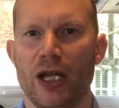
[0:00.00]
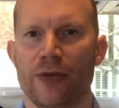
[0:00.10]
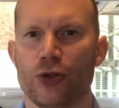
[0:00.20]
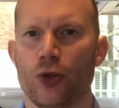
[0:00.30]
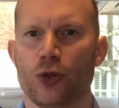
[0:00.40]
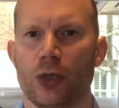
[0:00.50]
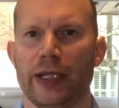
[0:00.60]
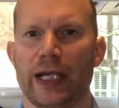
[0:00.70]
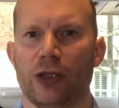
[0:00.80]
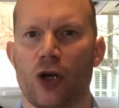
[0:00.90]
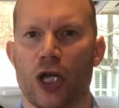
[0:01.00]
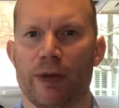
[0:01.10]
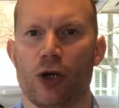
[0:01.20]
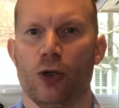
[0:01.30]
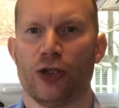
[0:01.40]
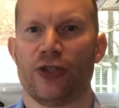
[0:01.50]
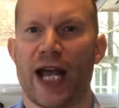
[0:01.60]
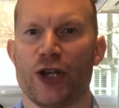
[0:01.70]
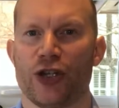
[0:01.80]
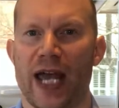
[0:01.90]
There's also a legal document called the
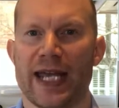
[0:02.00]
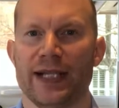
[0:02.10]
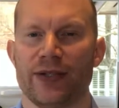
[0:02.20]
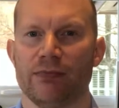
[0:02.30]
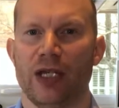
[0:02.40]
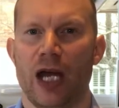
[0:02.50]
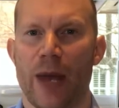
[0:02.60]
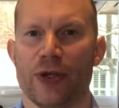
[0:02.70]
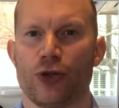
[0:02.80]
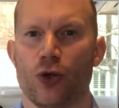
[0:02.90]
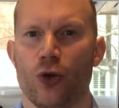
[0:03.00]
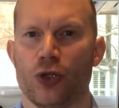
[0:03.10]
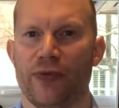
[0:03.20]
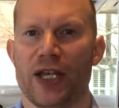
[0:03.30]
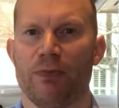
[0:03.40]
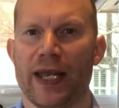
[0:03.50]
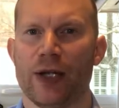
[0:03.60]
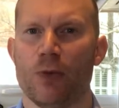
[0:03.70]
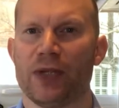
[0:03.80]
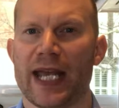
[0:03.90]
Section 8, and there's talks of this being
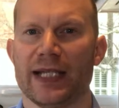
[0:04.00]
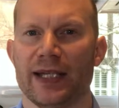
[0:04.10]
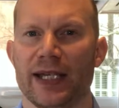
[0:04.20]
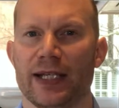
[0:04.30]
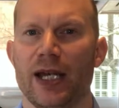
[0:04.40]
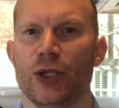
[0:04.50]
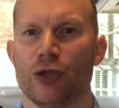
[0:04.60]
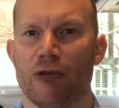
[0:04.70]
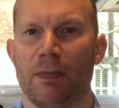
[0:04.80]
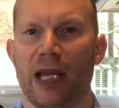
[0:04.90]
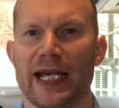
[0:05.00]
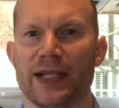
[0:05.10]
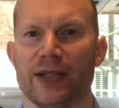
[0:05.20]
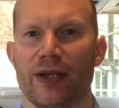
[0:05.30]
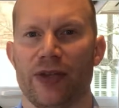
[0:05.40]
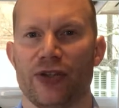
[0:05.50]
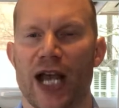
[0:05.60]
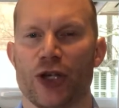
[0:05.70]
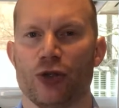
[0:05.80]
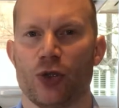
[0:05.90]
updated to replace the
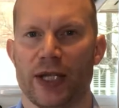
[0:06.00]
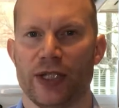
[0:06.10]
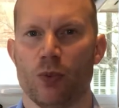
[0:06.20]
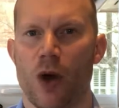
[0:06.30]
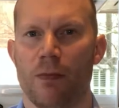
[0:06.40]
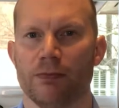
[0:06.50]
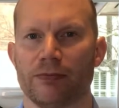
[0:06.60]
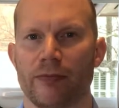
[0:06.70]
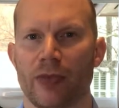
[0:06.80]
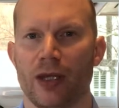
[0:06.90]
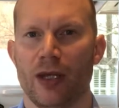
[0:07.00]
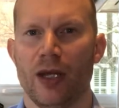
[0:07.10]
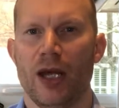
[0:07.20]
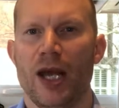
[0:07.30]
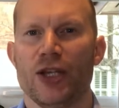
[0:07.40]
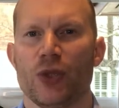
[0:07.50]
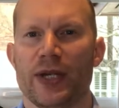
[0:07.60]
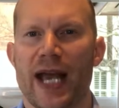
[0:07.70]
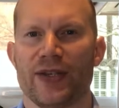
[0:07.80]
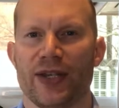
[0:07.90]
Section 21. So in
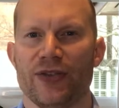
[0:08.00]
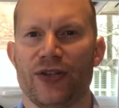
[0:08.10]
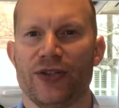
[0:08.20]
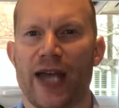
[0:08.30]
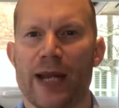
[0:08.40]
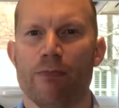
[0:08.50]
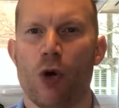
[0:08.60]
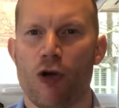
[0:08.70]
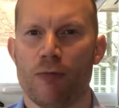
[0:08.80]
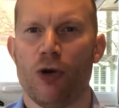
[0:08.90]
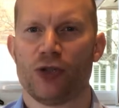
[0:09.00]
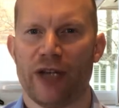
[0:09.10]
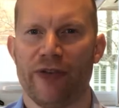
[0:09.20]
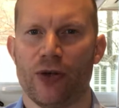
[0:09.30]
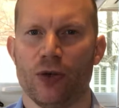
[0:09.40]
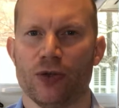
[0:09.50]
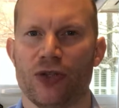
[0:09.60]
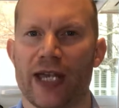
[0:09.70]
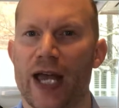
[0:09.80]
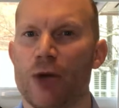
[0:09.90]
essence, it's getting more and more difficult
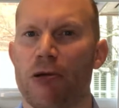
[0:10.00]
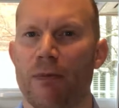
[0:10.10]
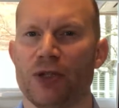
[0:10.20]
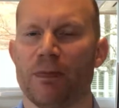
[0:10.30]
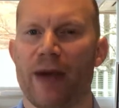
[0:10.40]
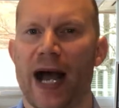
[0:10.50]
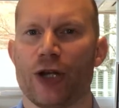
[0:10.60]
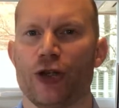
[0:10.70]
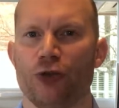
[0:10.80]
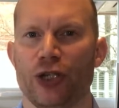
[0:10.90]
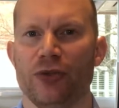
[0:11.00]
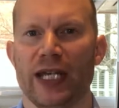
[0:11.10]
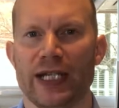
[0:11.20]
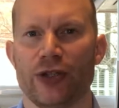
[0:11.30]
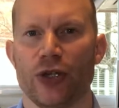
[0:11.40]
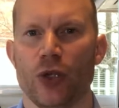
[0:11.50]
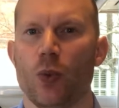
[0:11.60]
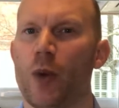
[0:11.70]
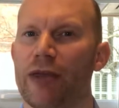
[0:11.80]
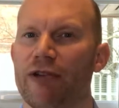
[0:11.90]
to get your property back should you need to,
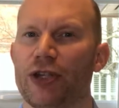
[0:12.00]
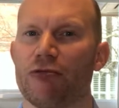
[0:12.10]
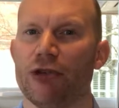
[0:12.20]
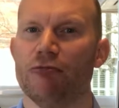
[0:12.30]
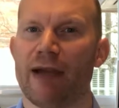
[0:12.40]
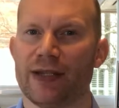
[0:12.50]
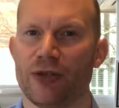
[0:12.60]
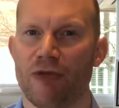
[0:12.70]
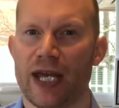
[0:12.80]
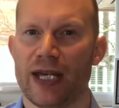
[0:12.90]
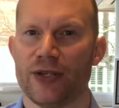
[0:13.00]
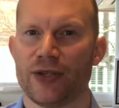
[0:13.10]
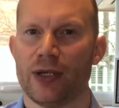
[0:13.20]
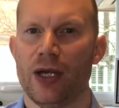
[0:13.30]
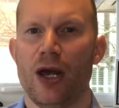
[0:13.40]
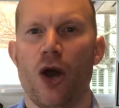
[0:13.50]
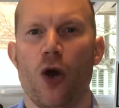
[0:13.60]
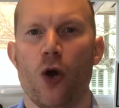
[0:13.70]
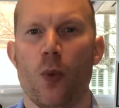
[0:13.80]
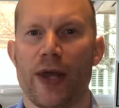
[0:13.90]
whether it's through rent arrears
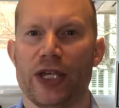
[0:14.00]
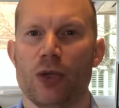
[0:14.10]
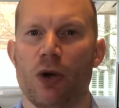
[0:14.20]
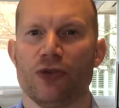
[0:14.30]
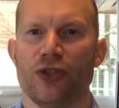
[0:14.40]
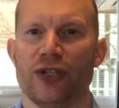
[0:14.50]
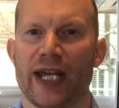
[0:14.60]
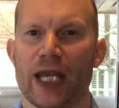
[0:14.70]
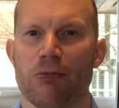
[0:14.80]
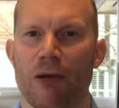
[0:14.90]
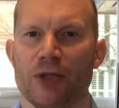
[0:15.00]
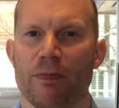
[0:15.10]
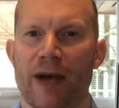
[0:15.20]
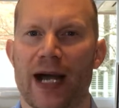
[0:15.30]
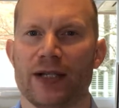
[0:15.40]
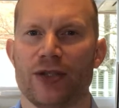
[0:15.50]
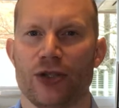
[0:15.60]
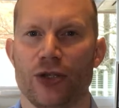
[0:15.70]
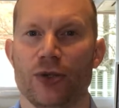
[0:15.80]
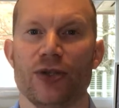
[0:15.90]
or whether you wanted to get the property back
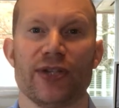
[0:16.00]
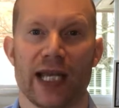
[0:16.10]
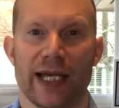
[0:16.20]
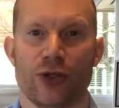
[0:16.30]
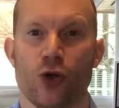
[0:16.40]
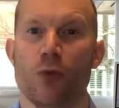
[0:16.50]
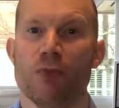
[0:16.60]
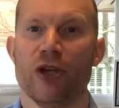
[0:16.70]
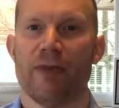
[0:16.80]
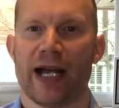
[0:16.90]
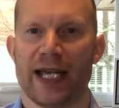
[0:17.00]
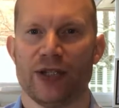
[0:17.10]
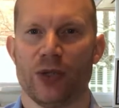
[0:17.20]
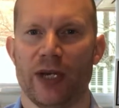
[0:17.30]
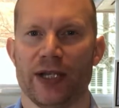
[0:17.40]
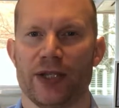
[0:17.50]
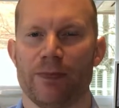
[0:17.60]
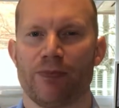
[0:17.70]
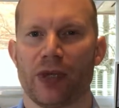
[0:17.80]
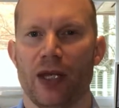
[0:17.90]
to sell it or move back into it.
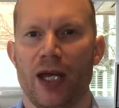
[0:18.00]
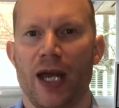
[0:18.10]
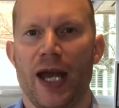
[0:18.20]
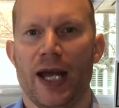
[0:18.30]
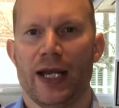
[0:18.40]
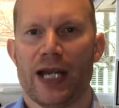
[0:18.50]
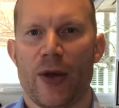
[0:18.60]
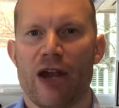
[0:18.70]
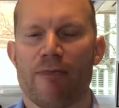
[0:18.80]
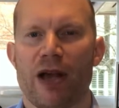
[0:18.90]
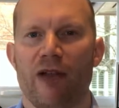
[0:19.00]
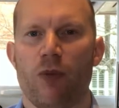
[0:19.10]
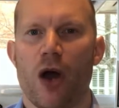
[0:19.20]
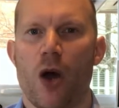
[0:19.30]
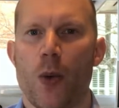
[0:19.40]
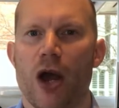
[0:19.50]
Now here at Belvoir, we